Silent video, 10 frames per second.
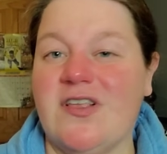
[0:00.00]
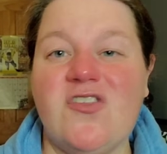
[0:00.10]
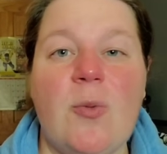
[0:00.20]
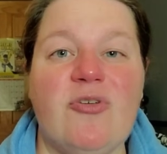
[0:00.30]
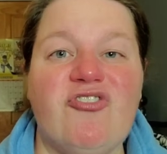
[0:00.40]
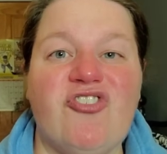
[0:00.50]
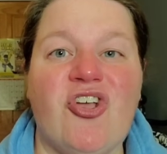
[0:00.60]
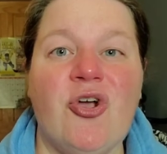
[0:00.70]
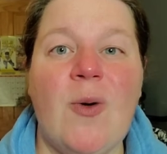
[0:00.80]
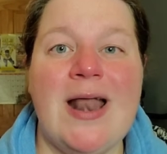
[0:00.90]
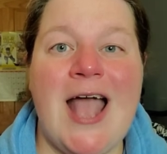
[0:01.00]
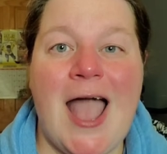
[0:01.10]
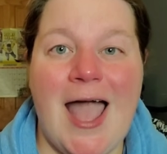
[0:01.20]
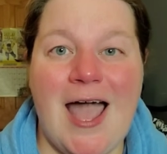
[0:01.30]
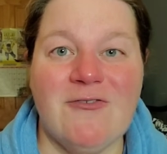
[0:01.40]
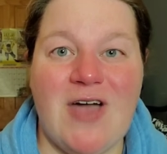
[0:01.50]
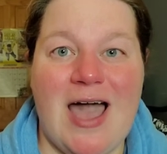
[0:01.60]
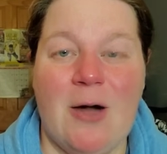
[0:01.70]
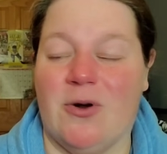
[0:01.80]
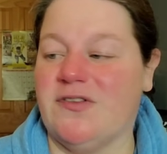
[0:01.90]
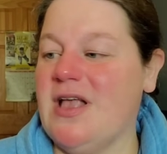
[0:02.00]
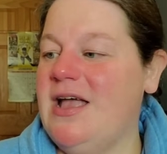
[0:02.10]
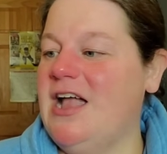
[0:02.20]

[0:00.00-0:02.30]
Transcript: It's almost two and a half hours.